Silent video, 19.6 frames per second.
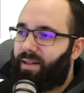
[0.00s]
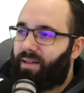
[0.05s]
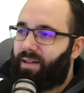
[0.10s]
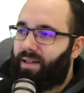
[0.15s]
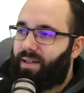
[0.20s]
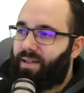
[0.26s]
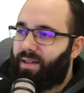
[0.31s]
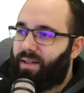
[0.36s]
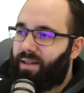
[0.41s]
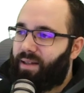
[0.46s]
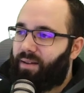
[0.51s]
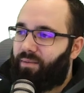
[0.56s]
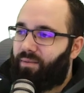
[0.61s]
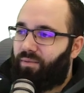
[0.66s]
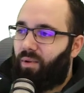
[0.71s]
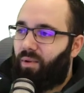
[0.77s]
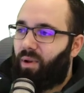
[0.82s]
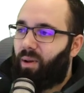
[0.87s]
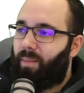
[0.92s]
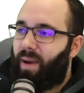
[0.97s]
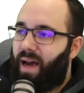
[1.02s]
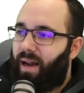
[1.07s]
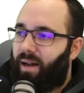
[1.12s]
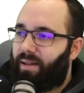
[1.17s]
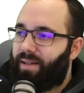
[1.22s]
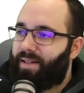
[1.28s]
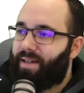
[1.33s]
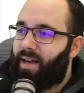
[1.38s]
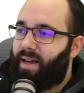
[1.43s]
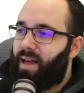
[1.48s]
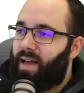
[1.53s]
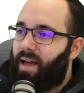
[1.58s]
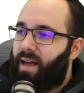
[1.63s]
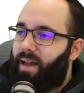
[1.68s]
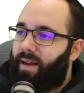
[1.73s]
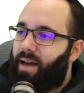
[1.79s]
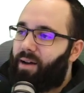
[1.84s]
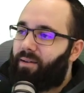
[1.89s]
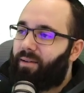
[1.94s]
these kind of full panels.
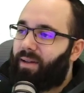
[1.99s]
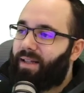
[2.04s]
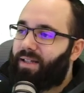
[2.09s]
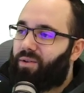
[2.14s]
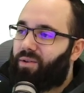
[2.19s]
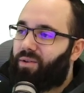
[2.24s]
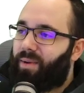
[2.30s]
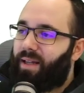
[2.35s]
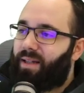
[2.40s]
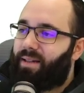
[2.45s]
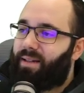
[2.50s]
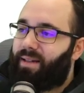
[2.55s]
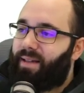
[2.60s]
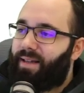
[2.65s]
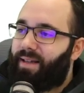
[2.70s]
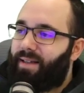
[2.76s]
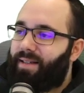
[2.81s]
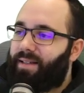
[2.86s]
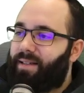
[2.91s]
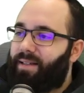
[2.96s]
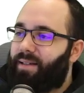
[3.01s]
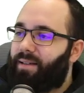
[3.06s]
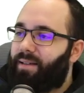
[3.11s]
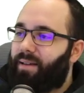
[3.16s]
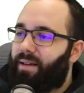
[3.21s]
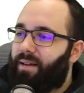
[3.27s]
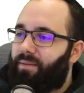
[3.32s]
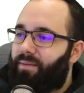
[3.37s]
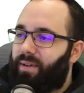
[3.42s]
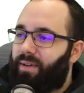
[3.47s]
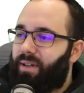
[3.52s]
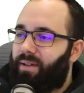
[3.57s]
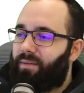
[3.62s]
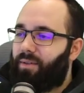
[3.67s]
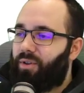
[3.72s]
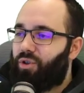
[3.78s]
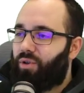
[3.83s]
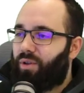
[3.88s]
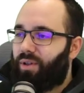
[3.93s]
Now let's create these kind of
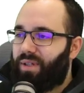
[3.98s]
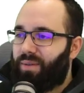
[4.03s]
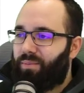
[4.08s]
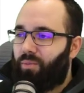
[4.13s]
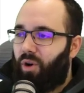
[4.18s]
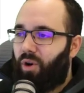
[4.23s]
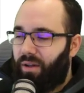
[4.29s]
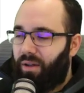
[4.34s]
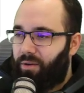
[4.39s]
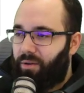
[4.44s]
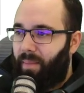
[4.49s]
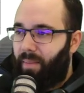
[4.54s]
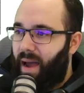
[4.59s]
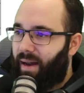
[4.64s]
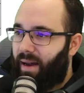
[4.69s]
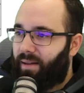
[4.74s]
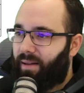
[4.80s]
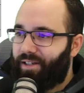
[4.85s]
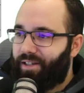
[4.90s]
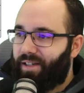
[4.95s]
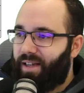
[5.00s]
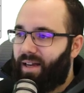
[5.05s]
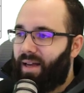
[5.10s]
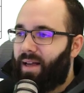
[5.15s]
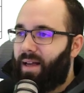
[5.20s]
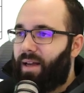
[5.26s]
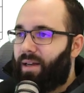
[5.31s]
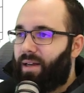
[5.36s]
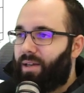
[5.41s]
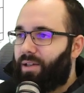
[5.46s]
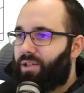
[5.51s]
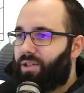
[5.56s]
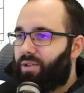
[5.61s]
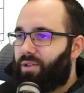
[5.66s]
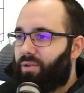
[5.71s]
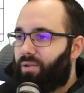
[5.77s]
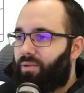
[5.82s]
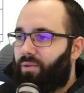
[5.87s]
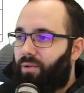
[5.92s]
individual smaller panels.
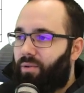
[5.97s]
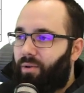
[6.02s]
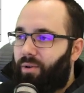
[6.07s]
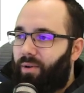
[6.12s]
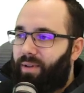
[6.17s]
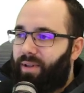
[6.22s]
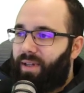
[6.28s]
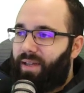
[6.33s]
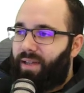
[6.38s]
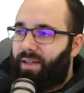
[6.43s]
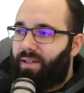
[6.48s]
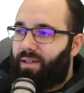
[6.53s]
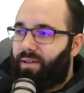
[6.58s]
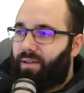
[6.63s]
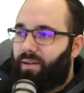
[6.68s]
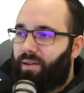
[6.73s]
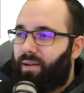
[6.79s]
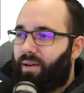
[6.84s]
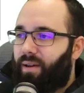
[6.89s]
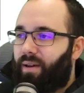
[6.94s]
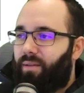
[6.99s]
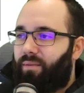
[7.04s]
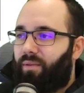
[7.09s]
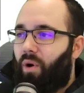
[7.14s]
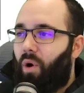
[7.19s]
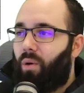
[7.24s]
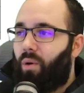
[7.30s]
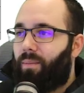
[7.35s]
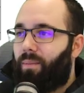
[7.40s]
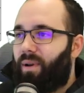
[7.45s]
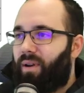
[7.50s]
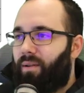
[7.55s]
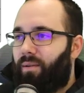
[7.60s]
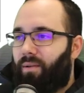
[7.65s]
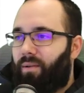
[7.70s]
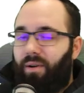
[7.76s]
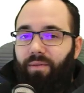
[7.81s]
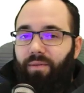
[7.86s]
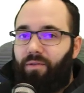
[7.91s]
So, or these uh, kind of open
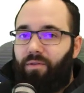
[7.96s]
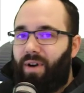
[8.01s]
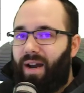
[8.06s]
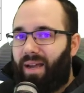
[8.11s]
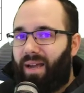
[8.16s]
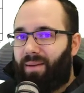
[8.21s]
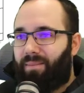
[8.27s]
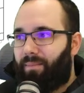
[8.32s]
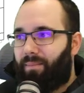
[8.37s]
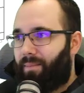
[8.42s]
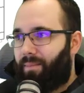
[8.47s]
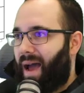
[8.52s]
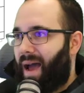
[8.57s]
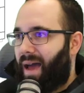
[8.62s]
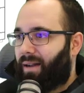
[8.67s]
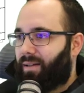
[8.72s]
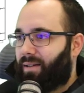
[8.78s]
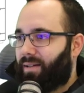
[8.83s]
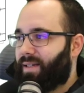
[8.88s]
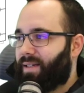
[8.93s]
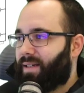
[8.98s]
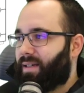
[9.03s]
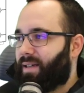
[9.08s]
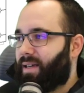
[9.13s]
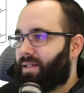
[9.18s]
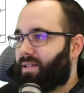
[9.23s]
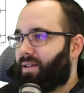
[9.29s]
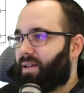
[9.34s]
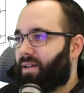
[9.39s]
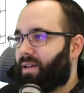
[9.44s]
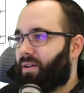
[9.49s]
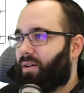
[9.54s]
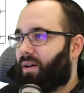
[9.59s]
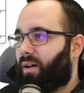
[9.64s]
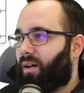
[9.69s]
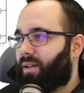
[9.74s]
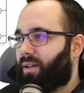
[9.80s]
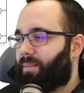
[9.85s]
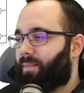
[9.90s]
or frame panels, I guess you can
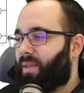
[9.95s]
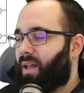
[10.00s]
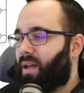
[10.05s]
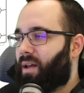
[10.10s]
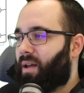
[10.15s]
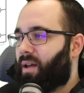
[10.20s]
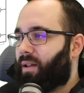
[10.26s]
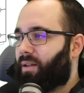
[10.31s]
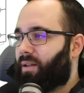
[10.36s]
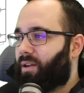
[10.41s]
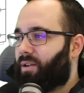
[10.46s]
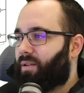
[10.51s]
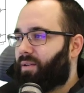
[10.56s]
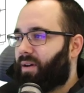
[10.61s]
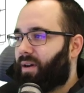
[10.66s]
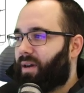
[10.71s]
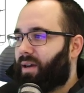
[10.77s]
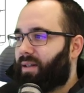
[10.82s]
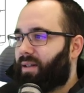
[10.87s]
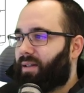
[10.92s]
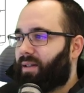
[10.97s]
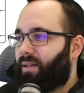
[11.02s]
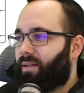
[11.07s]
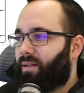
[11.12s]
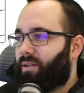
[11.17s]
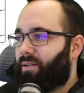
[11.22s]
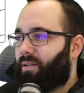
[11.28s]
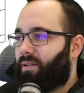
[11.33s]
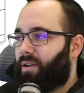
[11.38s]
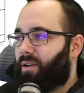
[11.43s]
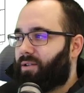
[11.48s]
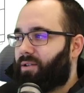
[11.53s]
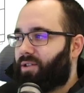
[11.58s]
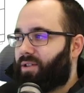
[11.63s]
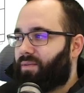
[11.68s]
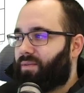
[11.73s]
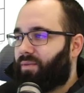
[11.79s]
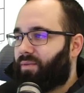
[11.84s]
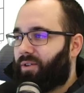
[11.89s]
call them. They're, I think they're there
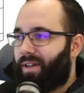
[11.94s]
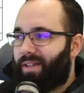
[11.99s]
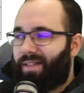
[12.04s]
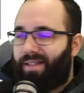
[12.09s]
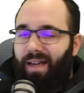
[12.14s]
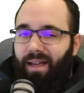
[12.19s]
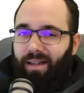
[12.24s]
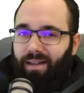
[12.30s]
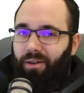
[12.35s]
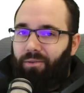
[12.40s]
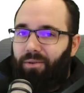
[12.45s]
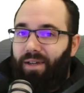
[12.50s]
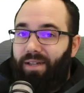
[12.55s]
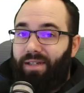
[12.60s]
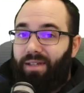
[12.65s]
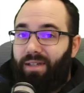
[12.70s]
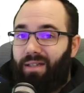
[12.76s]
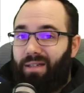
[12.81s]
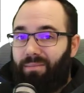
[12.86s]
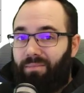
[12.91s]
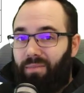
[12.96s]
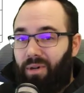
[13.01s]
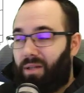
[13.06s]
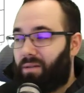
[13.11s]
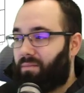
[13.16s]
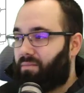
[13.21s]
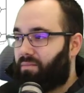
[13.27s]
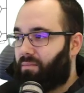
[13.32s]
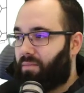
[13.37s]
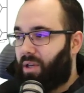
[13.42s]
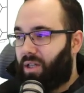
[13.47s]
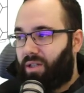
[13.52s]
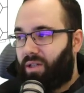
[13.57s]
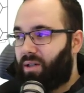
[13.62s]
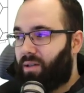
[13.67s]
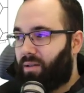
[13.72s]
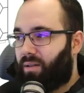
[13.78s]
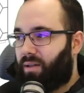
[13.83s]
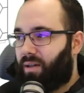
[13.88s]
just for aesthetic reasons, but that's
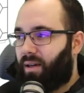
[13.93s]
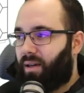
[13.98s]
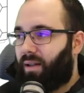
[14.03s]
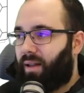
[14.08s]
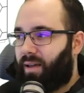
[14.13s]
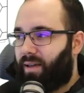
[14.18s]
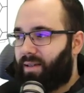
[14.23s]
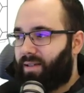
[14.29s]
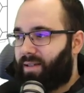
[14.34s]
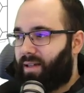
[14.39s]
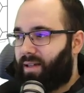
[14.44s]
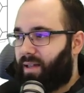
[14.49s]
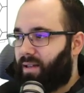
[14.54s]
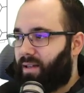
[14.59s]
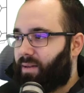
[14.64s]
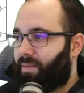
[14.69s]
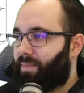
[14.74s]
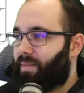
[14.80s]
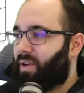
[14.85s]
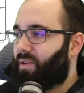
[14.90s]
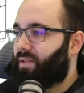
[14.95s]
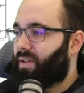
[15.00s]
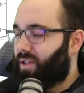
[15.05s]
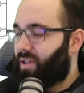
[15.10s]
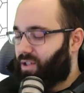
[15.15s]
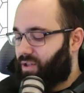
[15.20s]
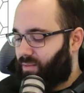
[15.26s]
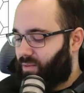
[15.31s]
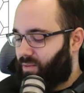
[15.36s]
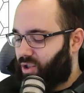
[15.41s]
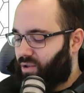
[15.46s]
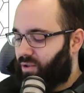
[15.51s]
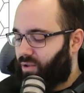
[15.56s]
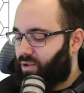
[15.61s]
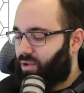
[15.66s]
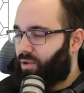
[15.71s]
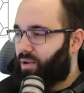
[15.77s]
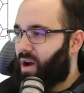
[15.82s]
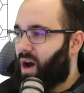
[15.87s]
good. I like aesthetic. Okay, so I'm just going
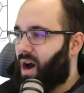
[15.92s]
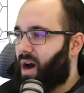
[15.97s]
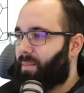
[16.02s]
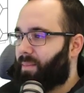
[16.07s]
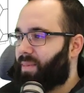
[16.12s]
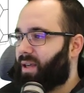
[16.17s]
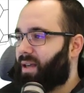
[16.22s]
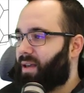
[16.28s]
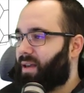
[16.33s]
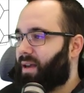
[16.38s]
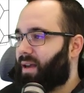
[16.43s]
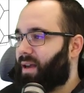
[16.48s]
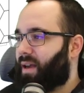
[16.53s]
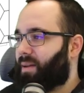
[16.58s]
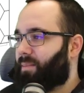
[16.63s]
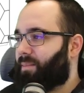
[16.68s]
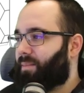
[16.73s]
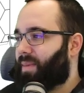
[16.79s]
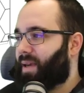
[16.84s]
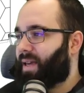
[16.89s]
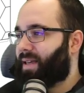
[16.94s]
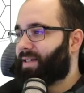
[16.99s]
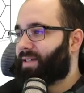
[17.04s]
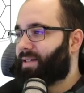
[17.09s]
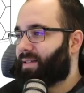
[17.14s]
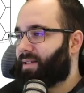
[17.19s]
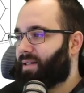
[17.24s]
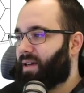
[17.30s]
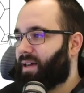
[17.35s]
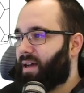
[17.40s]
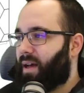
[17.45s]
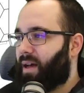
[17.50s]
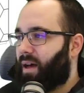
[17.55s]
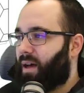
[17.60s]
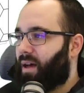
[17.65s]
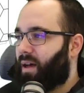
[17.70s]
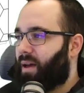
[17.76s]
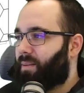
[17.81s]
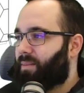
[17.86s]
to copy and paste
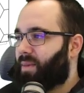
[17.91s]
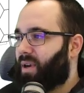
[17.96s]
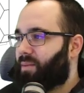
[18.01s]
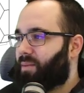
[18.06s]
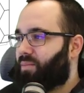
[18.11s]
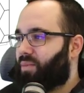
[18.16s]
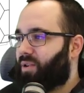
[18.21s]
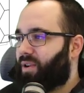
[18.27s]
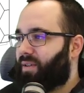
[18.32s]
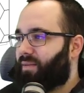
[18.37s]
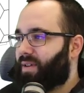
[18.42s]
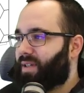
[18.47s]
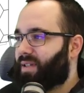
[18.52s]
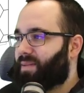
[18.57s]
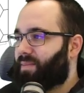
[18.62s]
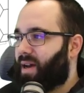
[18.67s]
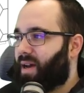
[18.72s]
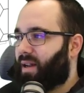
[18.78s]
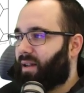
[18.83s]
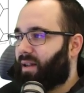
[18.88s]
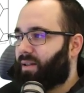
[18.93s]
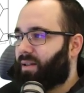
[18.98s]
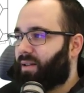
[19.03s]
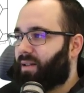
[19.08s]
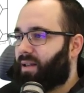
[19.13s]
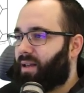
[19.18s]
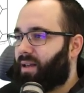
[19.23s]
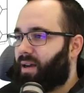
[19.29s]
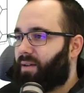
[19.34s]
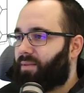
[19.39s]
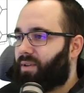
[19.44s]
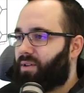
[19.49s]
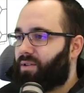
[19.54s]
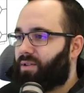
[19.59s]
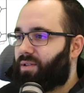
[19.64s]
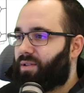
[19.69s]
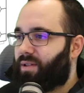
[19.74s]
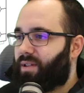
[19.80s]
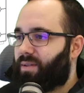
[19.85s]
uh, my previous panel that I have here.
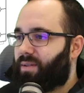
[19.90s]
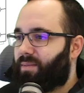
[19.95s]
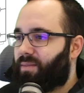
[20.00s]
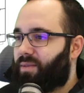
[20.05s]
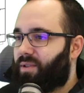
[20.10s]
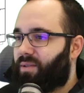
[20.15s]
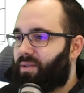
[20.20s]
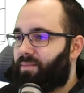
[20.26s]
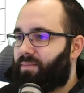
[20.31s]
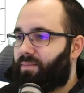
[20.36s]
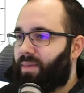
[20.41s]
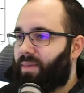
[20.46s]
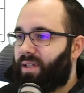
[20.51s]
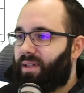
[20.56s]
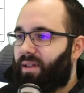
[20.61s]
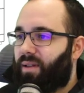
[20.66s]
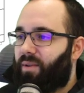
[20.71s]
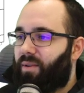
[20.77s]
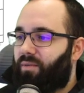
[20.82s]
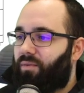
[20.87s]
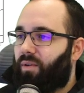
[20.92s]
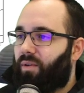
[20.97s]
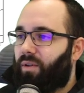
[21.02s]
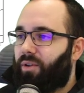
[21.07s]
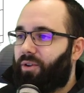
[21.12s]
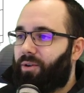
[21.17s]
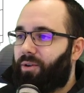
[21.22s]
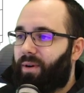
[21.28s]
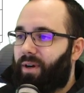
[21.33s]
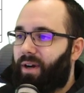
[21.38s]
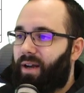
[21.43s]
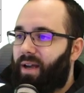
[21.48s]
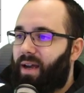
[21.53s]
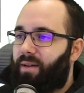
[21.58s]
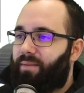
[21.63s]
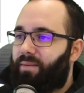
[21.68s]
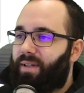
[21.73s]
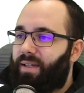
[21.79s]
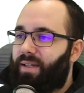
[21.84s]
So this is just basically my folder where I
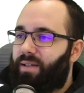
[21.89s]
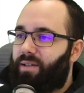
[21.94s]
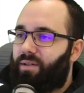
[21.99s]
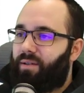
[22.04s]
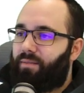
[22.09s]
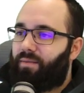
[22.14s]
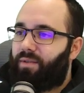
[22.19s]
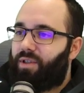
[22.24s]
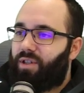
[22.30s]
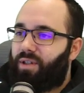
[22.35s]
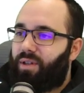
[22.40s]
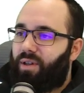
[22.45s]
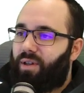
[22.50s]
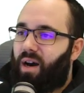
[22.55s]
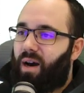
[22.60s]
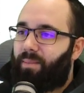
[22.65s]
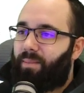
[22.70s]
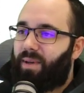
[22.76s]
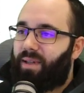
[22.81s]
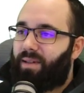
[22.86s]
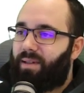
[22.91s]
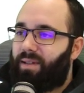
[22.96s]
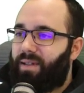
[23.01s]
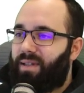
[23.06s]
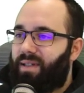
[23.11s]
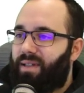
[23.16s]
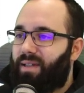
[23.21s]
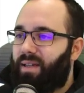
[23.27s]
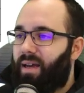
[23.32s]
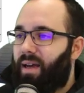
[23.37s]
have this. So I've just copied this